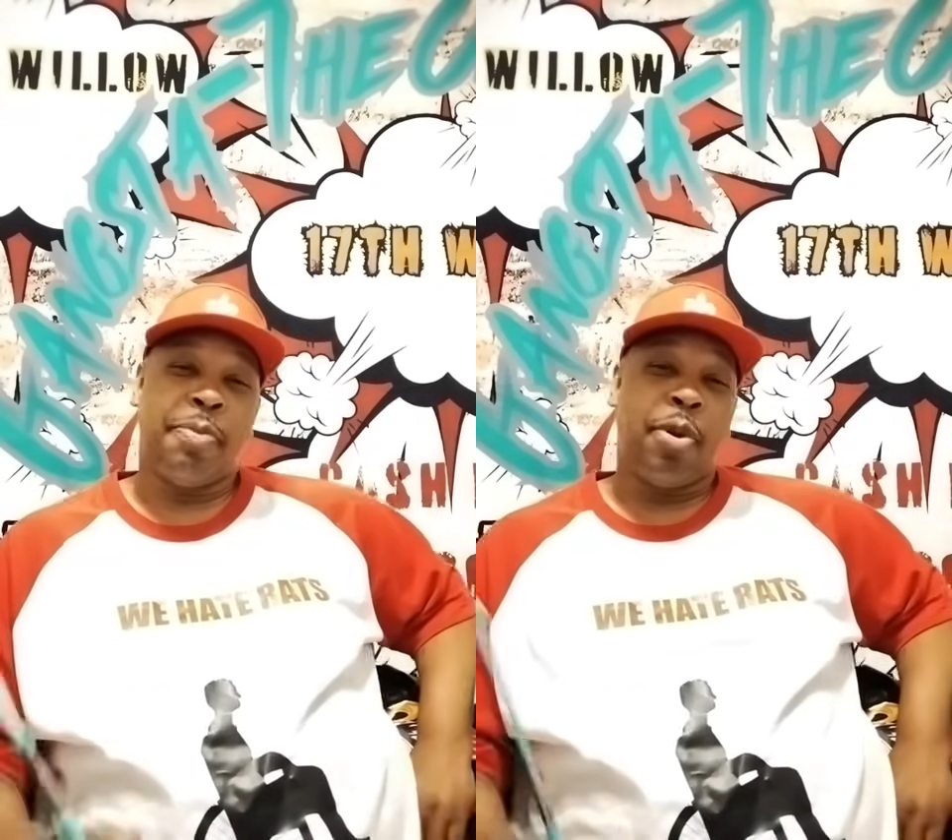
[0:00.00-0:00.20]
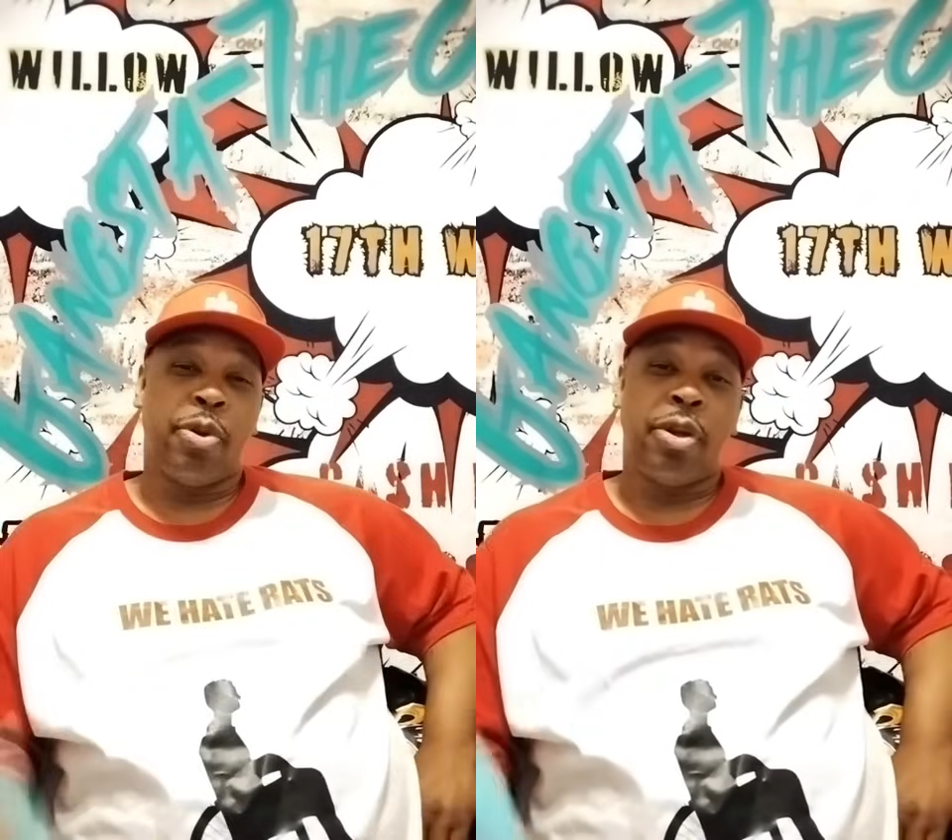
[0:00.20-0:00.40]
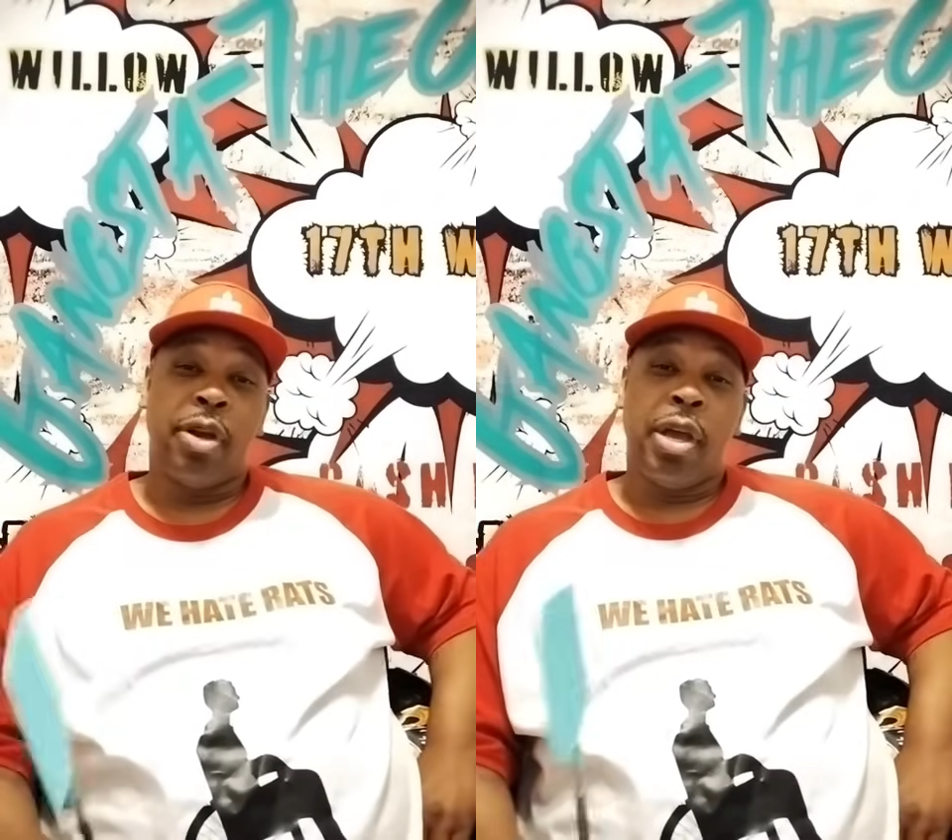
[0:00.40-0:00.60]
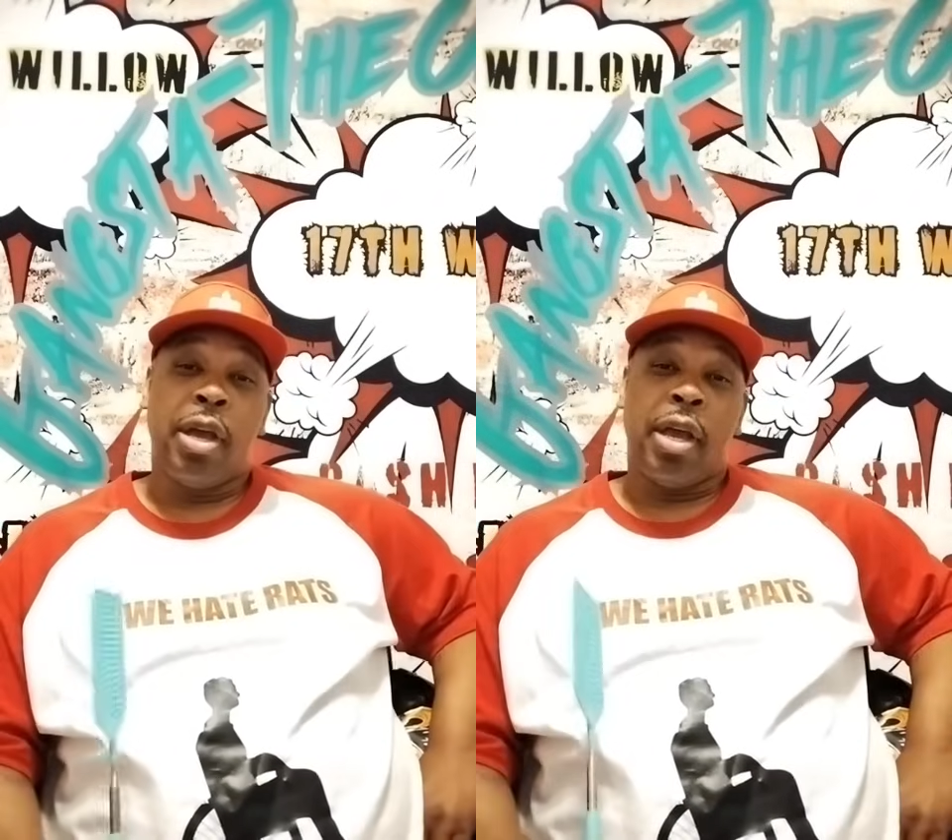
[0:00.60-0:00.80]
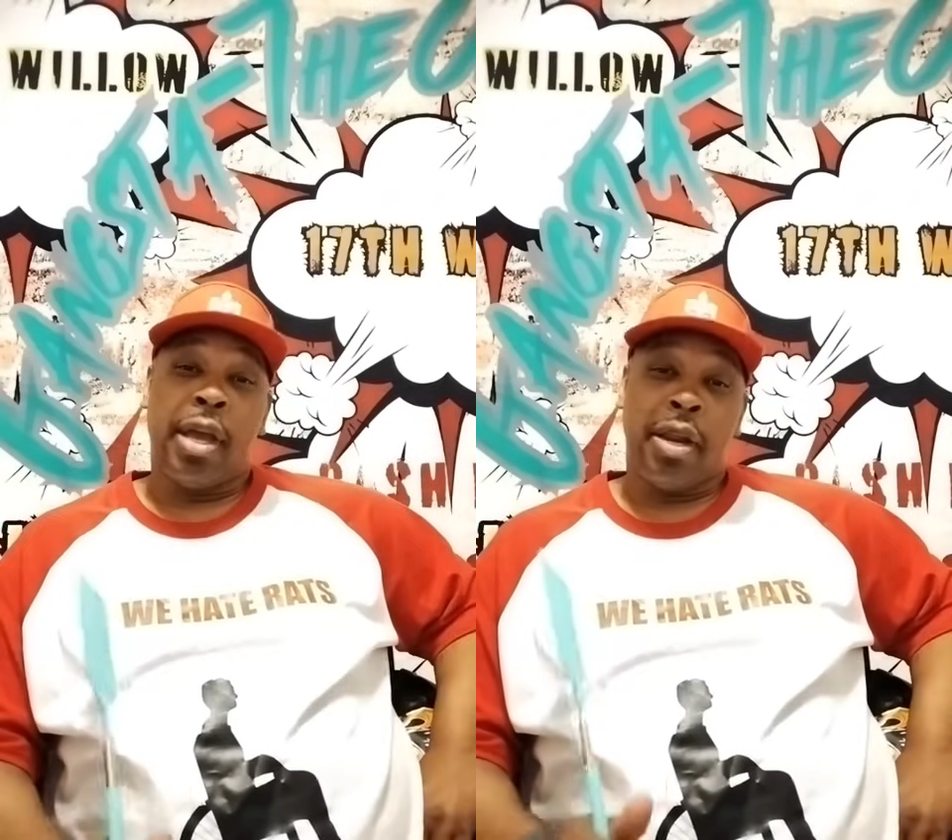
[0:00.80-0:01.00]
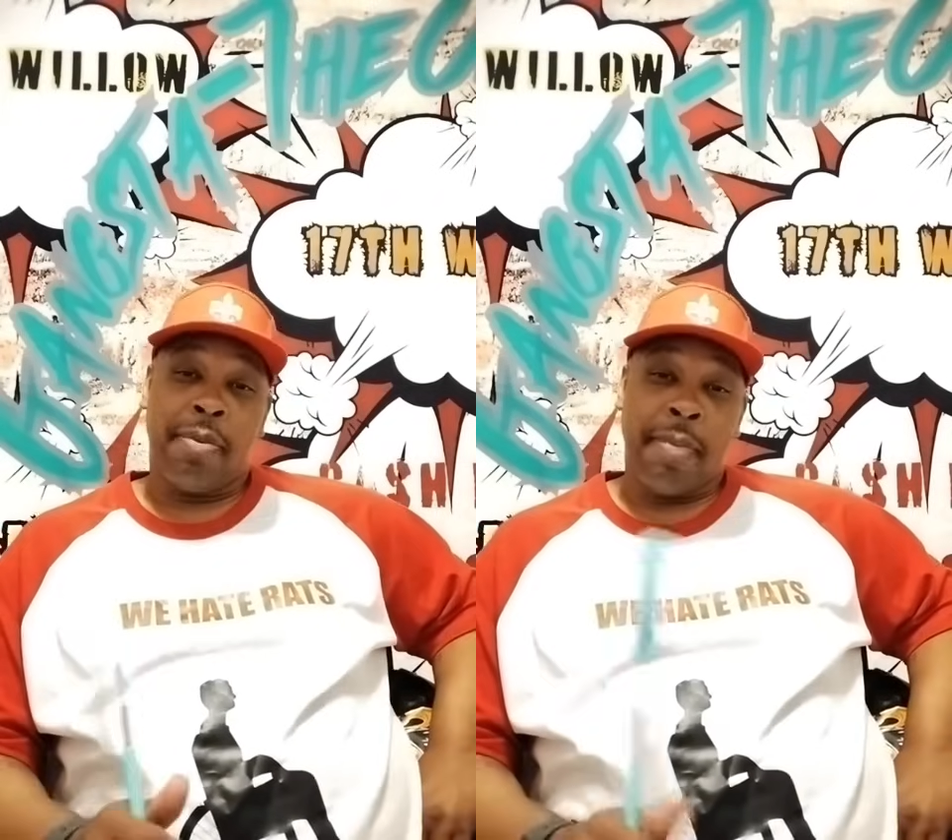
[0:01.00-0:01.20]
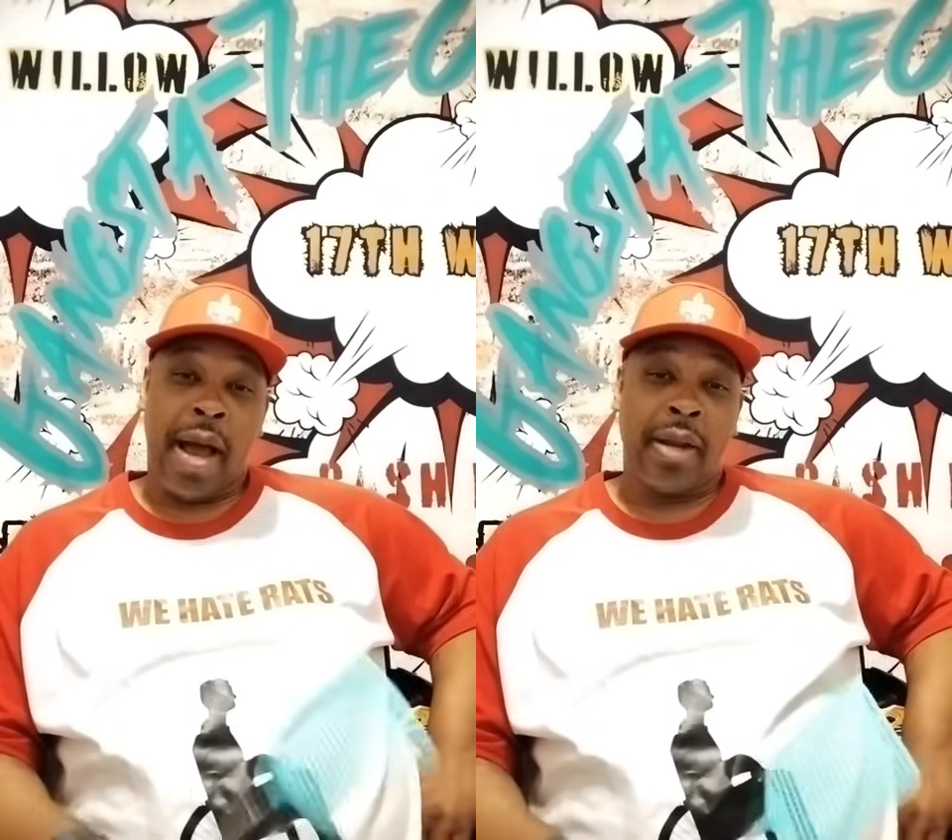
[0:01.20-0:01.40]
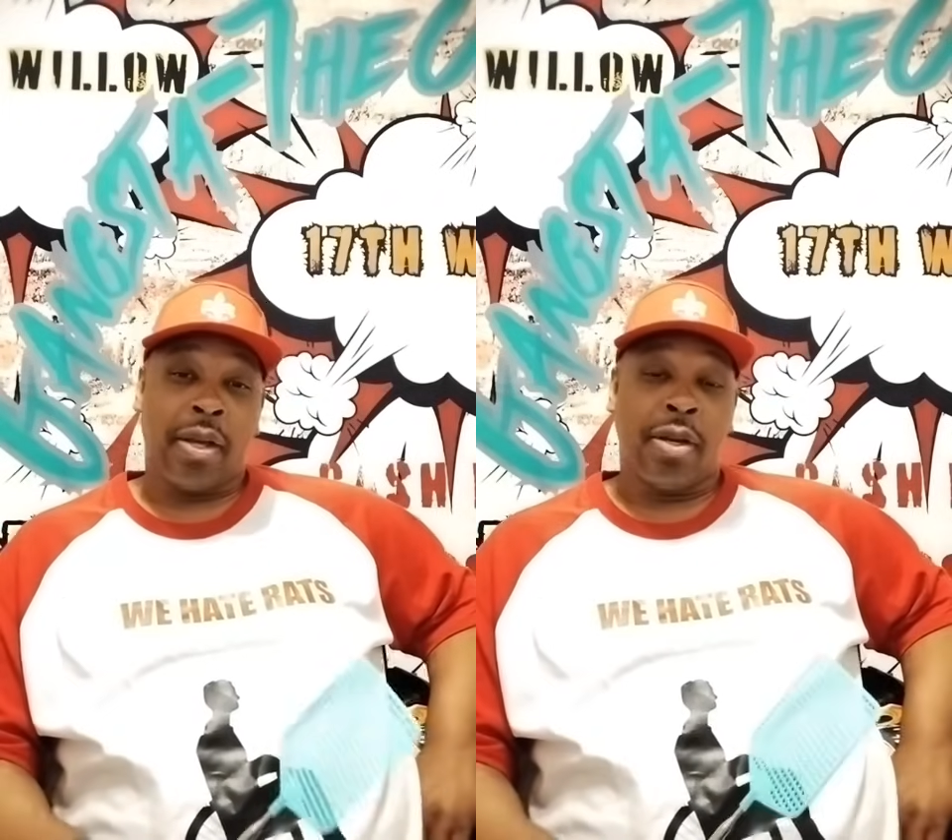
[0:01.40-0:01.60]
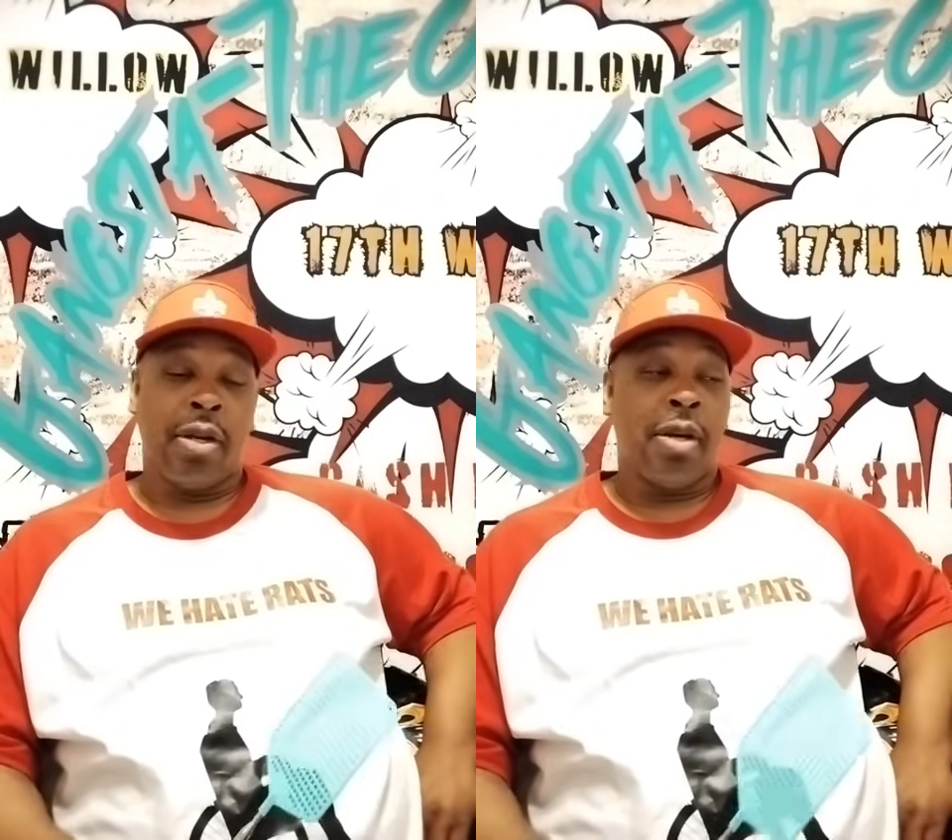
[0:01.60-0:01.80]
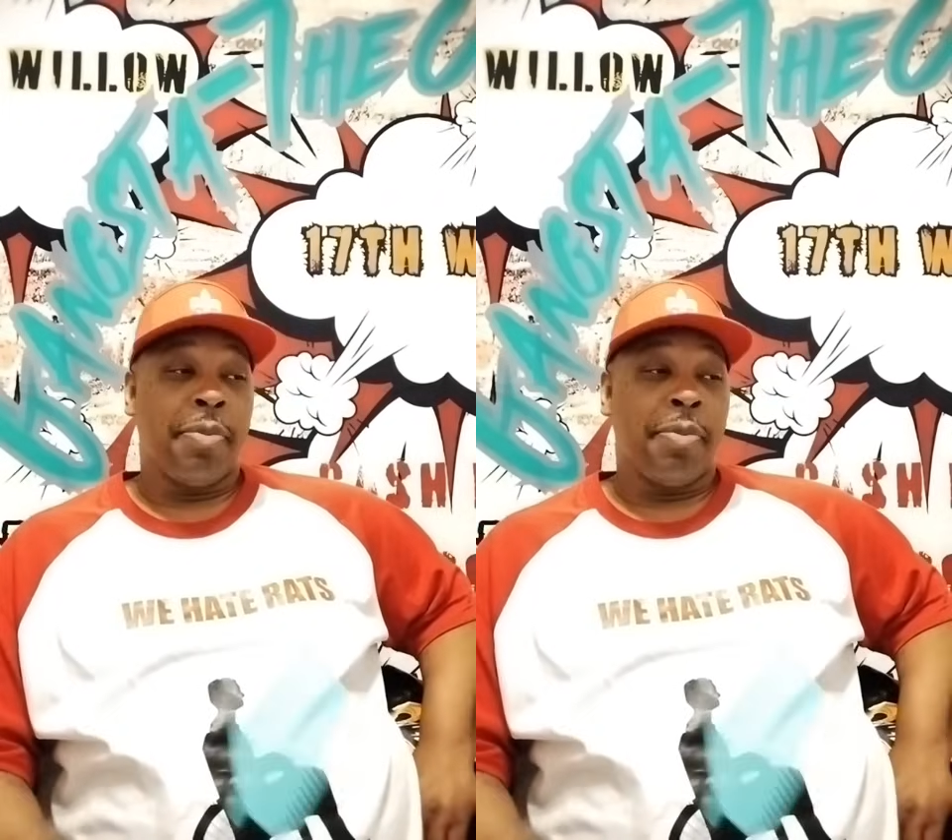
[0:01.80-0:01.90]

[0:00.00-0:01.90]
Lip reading: Murder and Monica